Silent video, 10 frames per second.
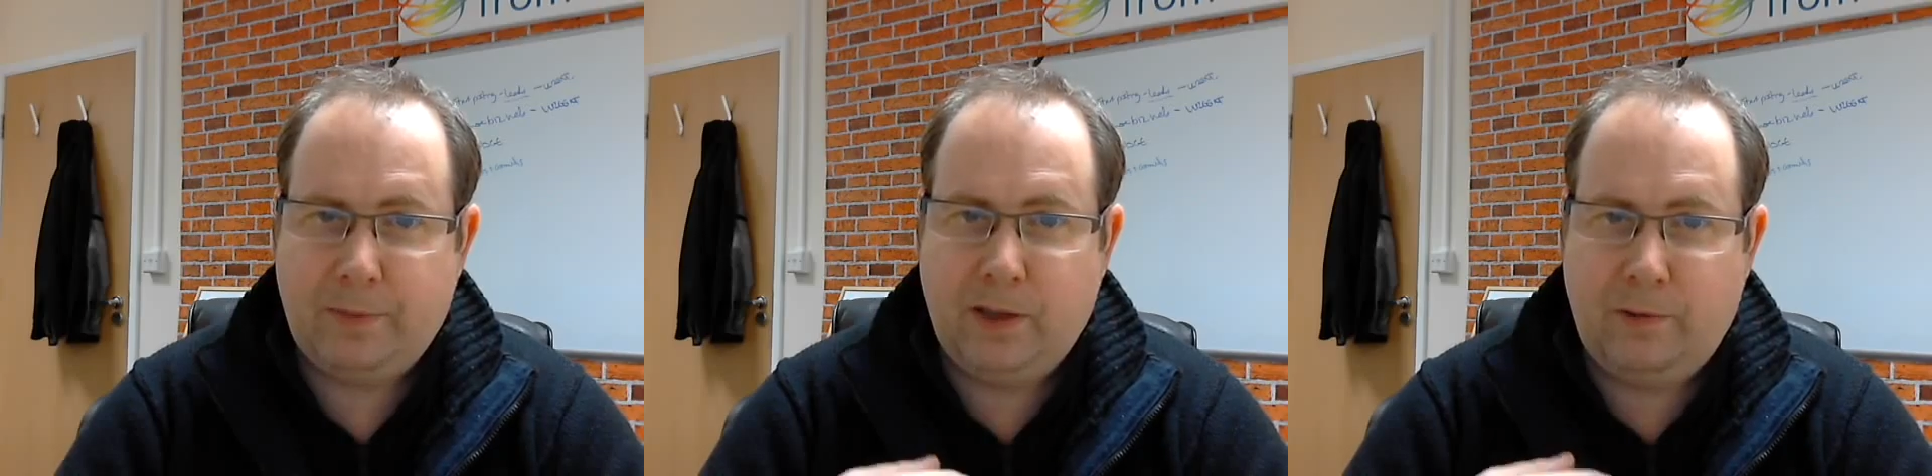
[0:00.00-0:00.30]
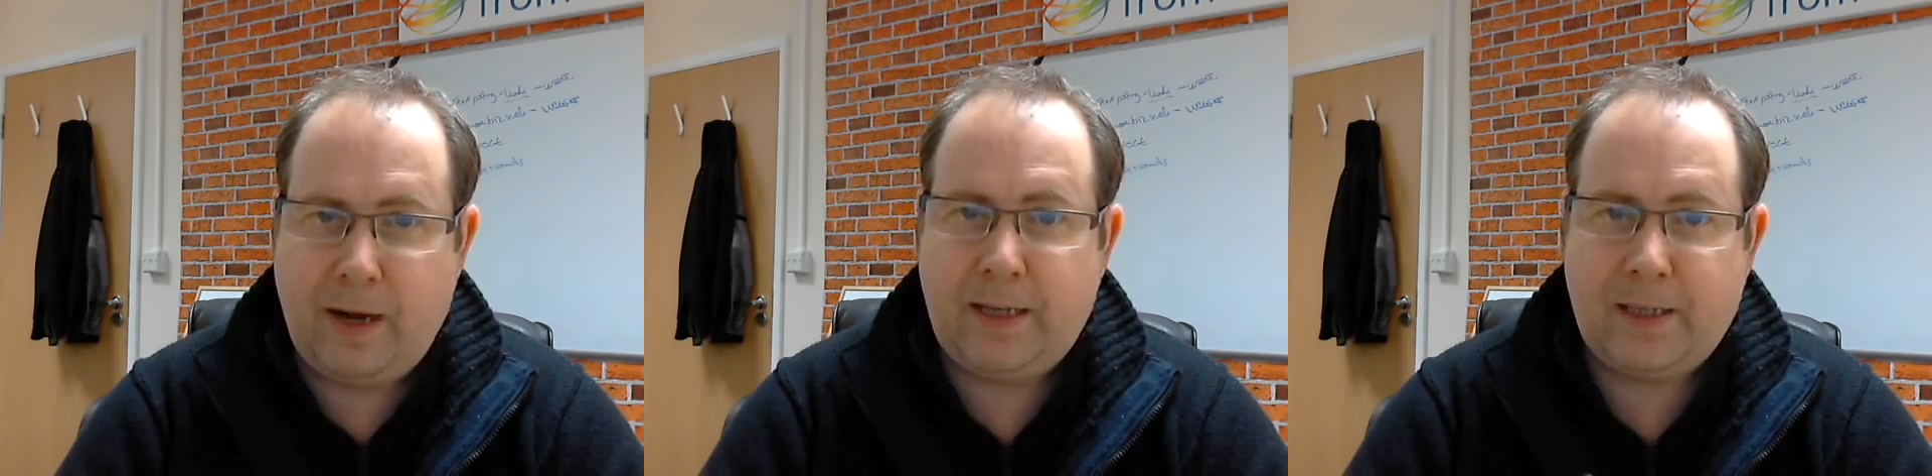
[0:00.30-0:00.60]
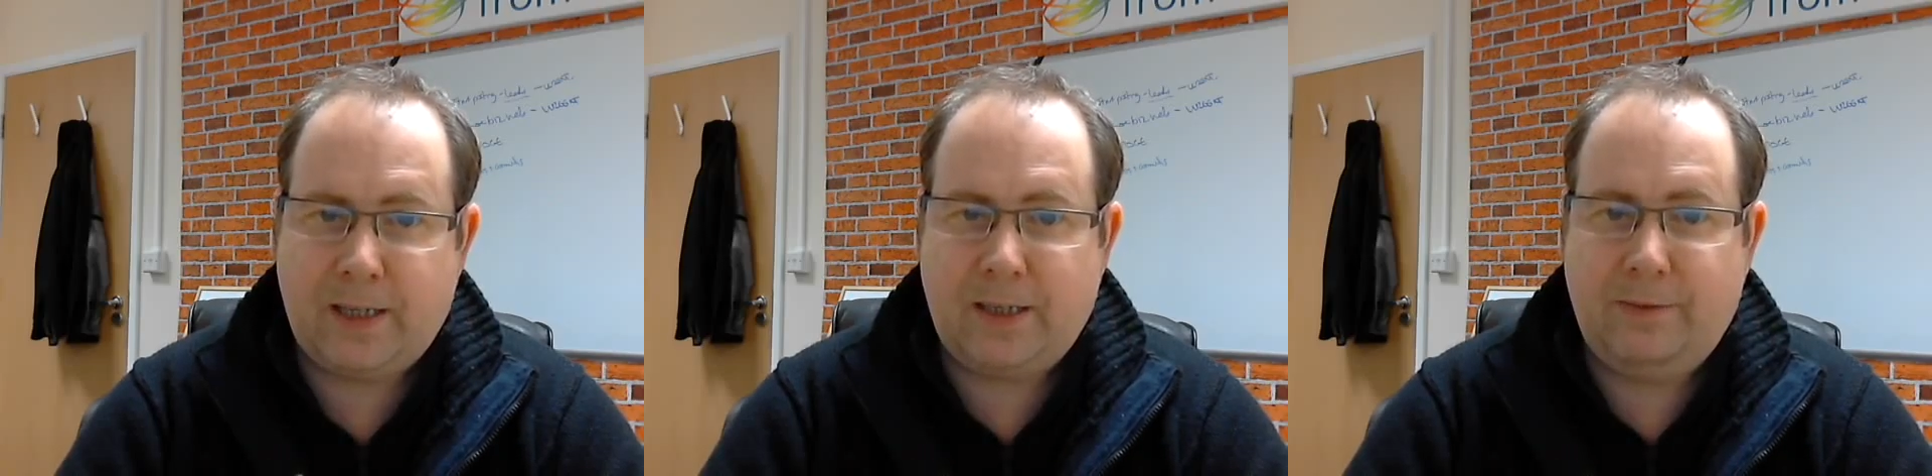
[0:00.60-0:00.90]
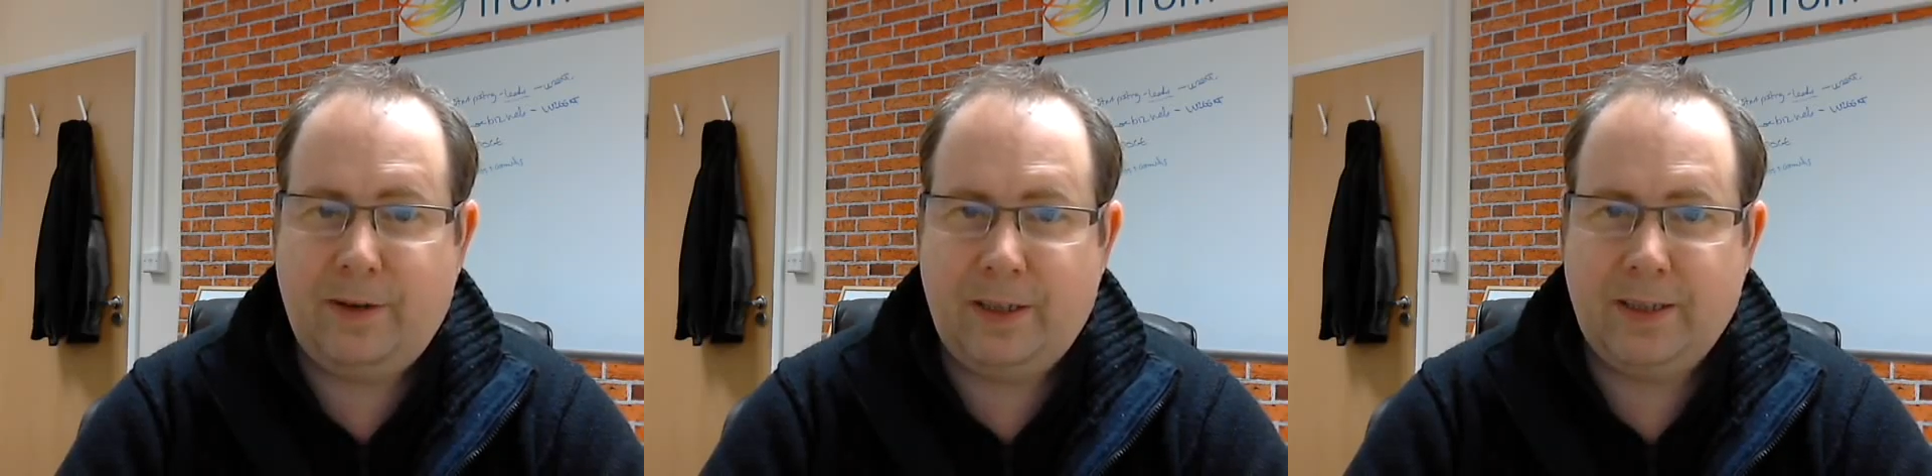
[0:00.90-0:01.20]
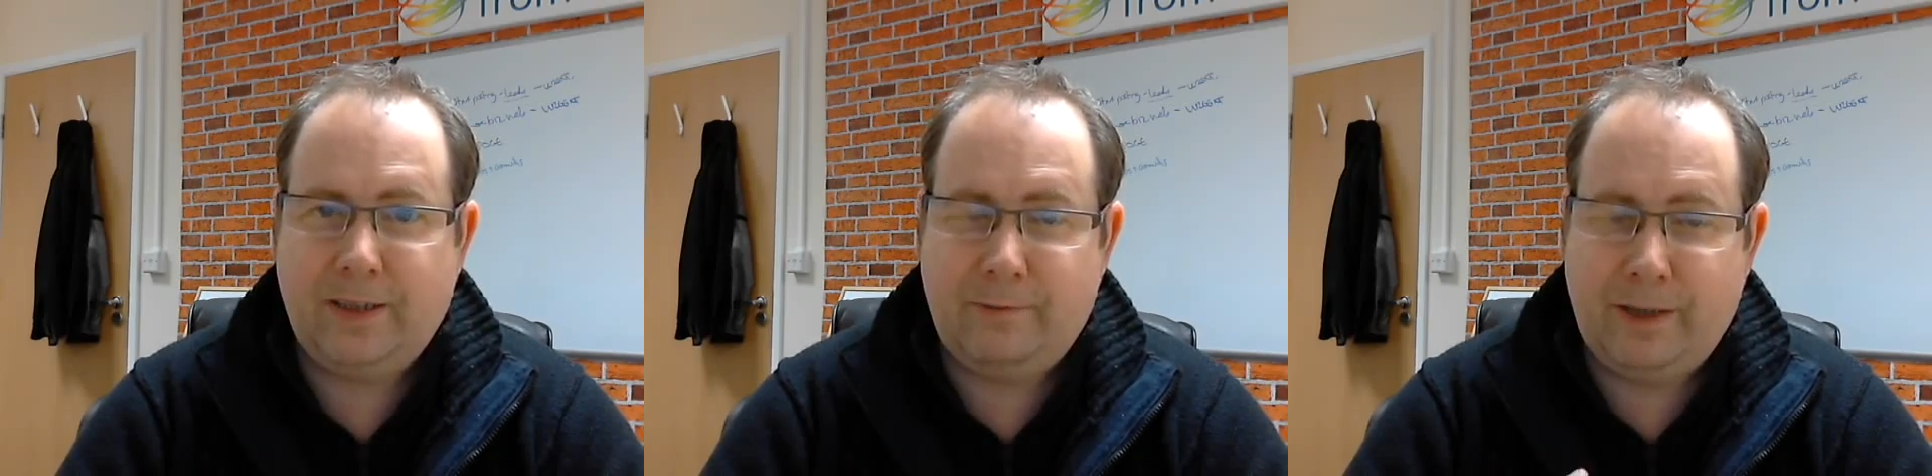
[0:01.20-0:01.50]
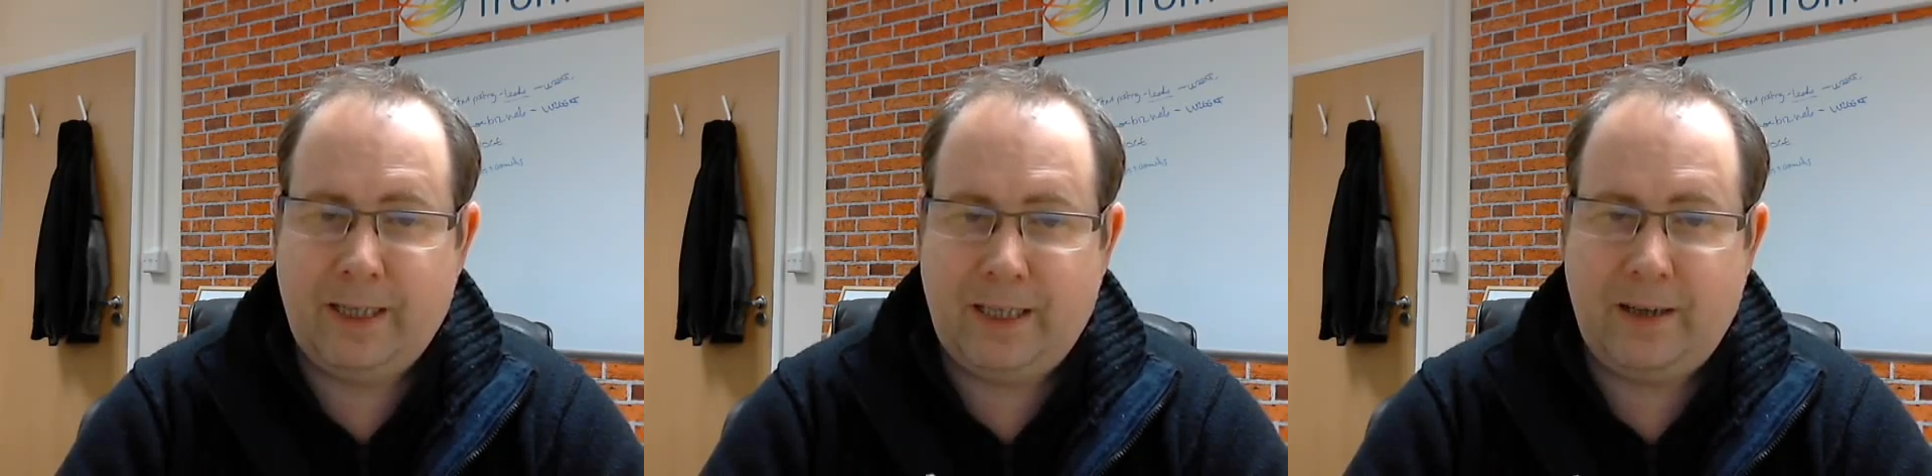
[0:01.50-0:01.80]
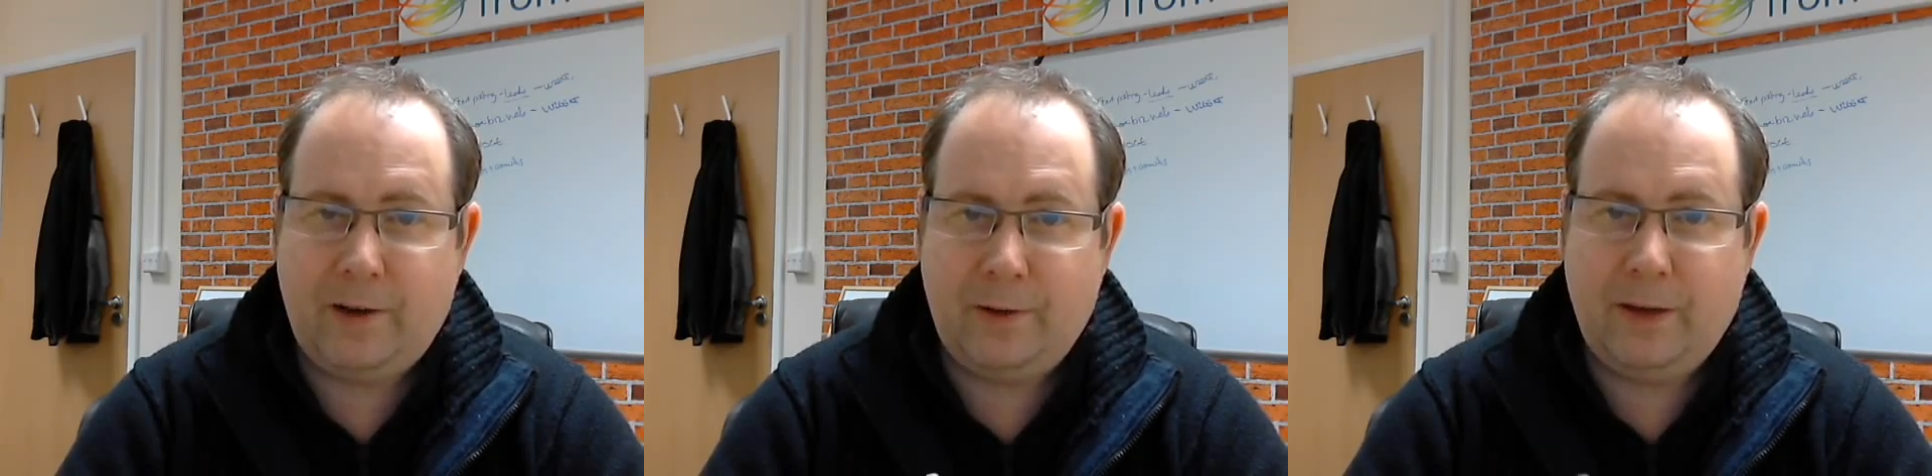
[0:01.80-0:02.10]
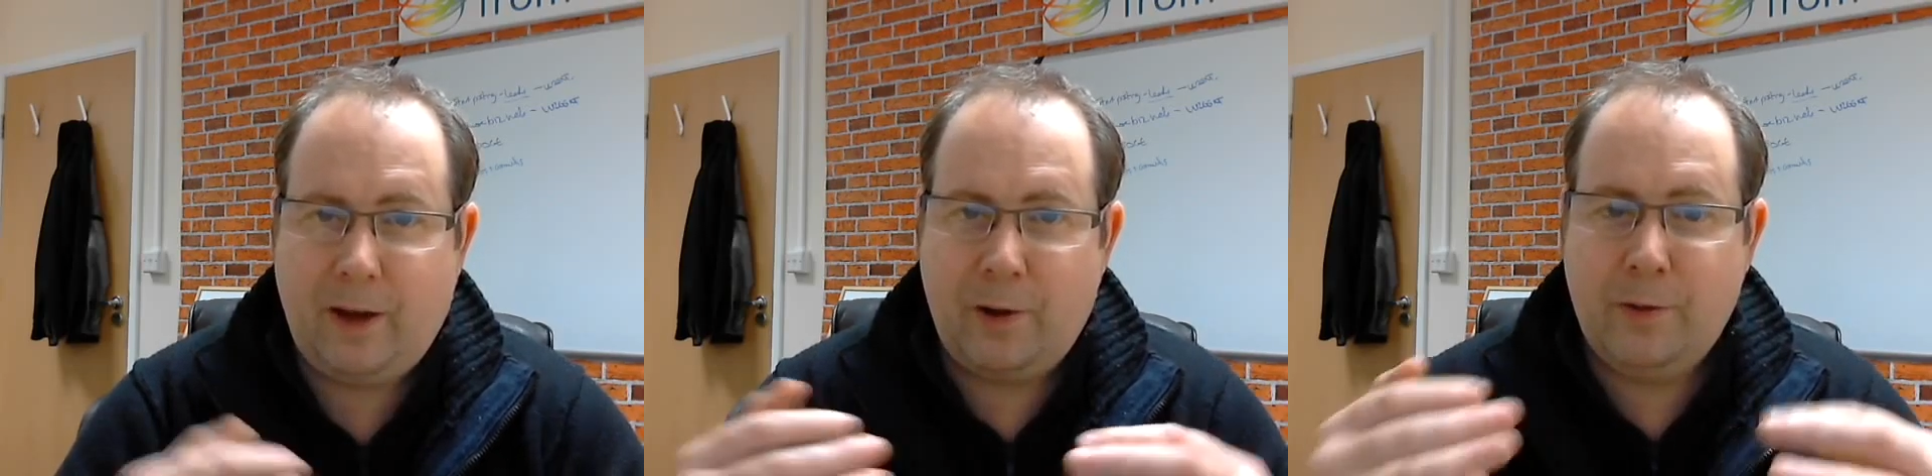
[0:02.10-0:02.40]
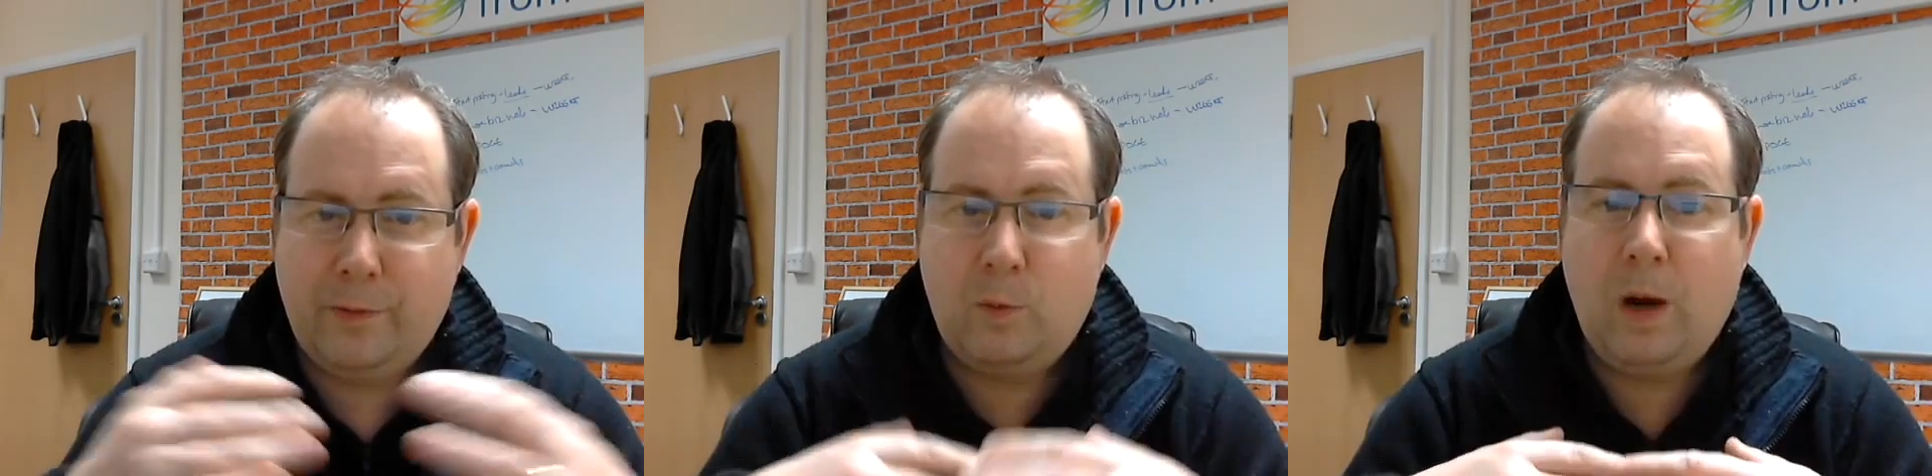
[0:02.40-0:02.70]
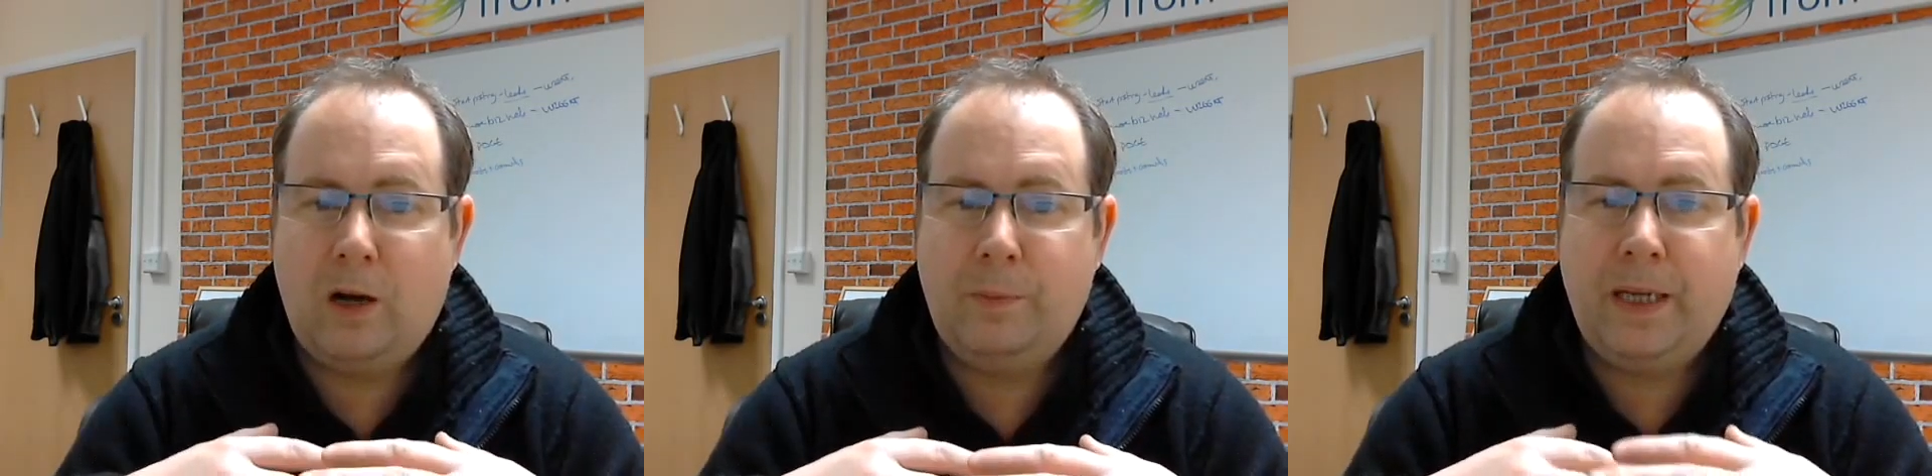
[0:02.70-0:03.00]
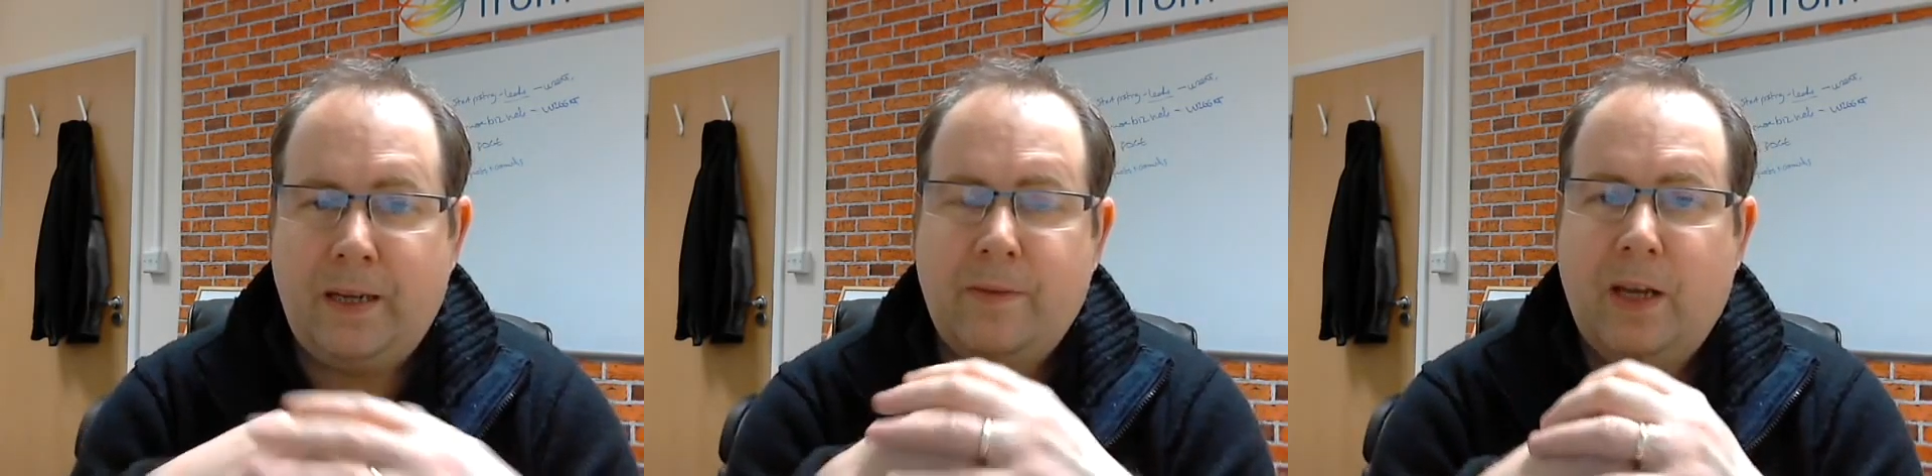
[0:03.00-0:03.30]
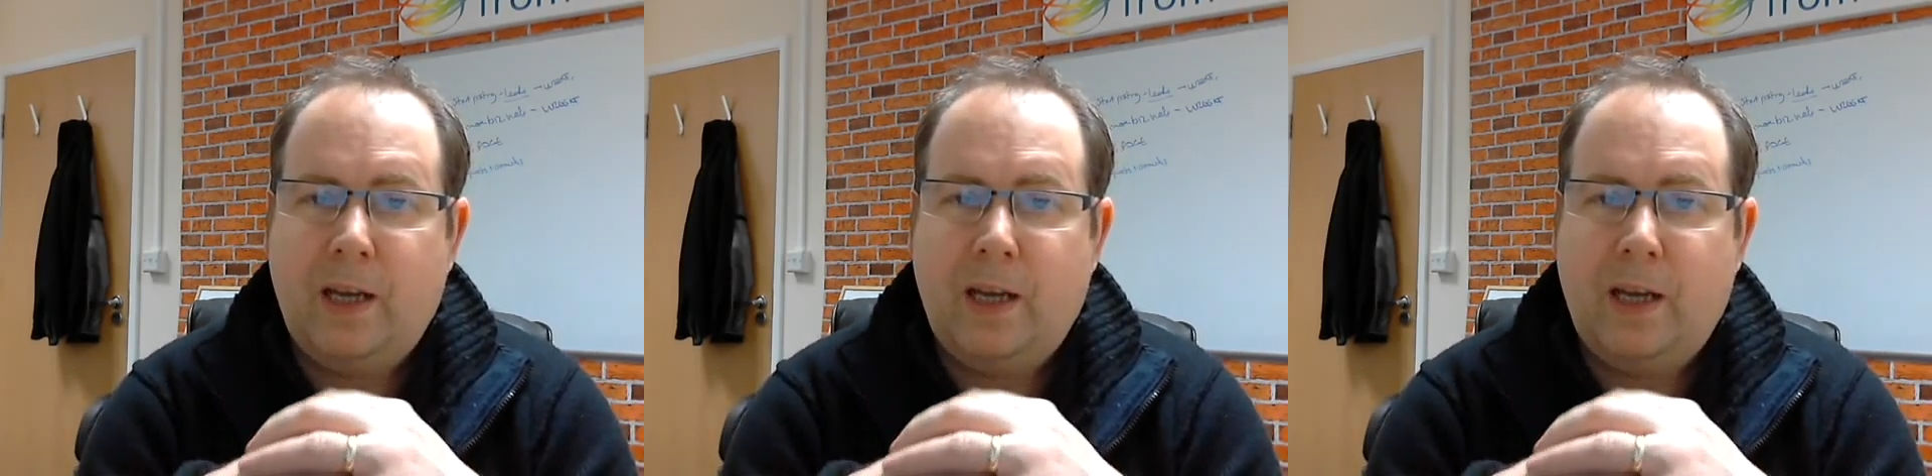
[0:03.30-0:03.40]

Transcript: but Lorraine's actually finding it really overwhelming